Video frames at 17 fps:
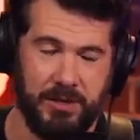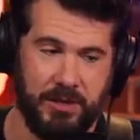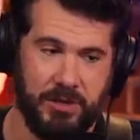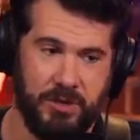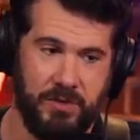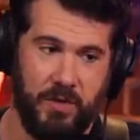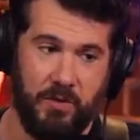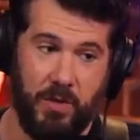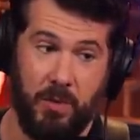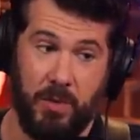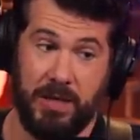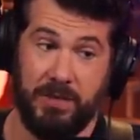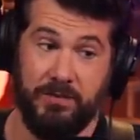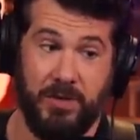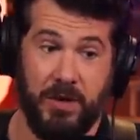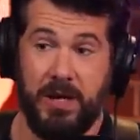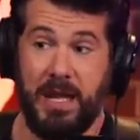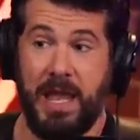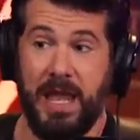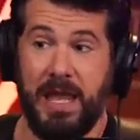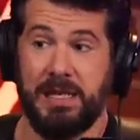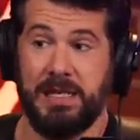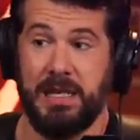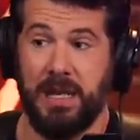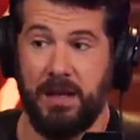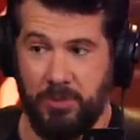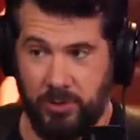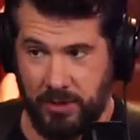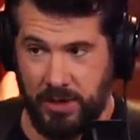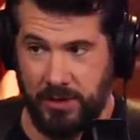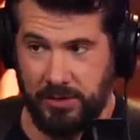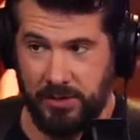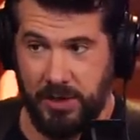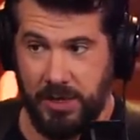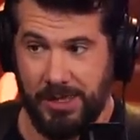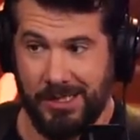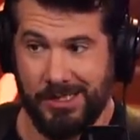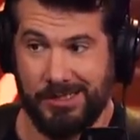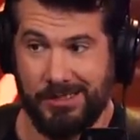the conservative right wing, very anti-immigrant. Mm-hmm.